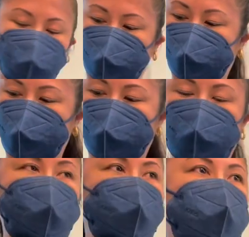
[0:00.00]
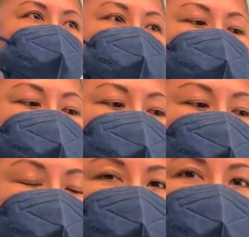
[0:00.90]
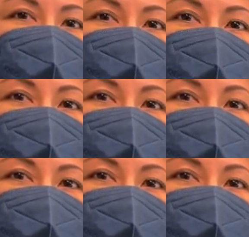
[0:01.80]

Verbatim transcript: that are taking people's homes, Just to